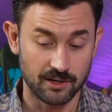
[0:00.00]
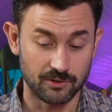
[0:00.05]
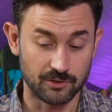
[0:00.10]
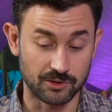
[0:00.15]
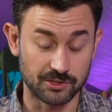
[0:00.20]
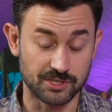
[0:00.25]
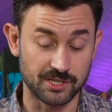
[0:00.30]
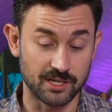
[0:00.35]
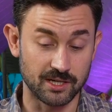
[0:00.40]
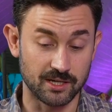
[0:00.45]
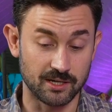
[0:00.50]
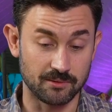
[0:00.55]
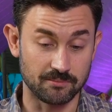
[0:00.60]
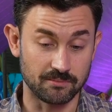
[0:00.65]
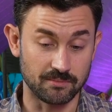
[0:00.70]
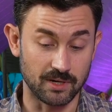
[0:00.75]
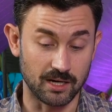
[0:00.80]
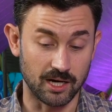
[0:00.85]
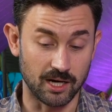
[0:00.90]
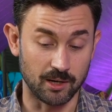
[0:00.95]
there's
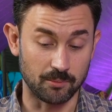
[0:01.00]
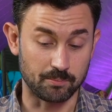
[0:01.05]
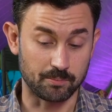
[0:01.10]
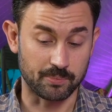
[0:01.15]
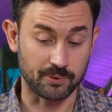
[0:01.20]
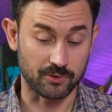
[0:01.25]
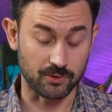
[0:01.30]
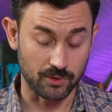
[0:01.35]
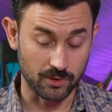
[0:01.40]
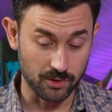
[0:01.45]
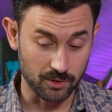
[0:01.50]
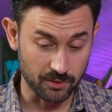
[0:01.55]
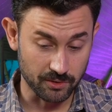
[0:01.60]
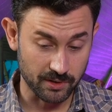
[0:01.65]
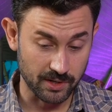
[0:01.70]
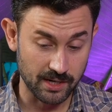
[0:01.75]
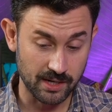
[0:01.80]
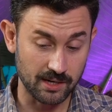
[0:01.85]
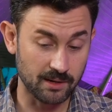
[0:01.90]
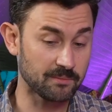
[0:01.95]
a
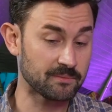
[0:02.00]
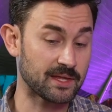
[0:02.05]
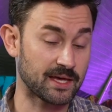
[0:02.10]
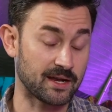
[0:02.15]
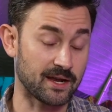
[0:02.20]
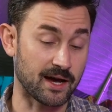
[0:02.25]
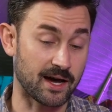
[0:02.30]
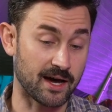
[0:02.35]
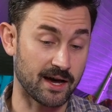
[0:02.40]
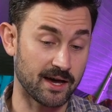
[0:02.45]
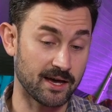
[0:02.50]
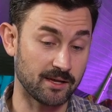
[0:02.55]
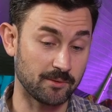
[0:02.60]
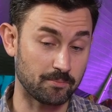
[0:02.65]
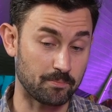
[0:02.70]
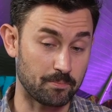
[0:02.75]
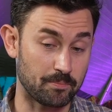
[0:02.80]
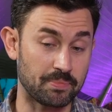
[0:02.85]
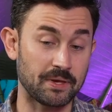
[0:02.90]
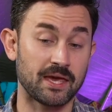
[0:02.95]
program that I
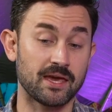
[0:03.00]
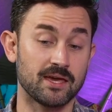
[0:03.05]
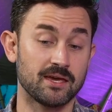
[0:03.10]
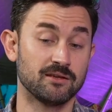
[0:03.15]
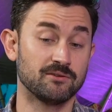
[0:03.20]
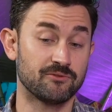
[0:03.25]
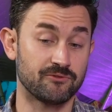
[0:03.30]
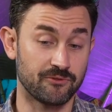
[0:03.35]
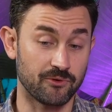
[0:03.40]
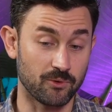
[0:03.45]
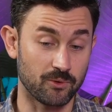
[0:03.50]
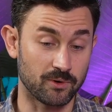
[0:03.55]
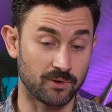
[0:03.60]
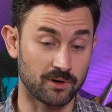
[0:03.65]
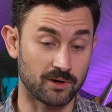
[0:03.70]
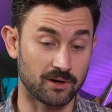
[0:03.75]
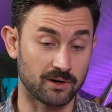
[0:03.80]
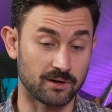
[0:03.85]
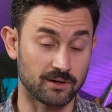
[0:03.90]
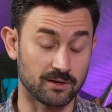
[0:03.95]
paid
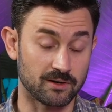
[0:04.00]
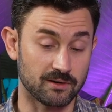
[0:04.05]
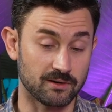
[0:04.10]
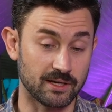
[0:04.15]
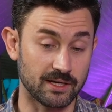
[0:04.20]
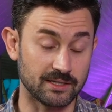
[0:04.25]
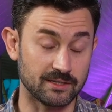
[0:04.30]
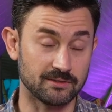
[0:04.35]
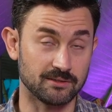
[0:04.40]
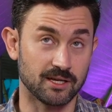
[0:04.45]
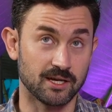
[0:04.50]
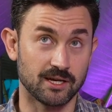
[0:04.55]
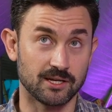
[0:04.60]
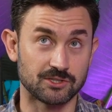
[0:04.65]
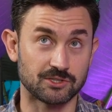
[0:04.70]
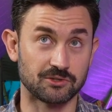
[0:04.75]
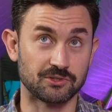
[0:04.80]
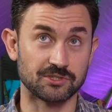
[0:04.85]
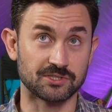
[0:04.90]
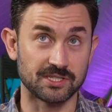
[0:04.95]
for.
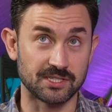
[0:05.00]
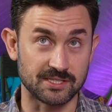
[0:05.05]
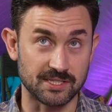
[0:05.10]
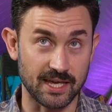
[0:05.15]
So there's this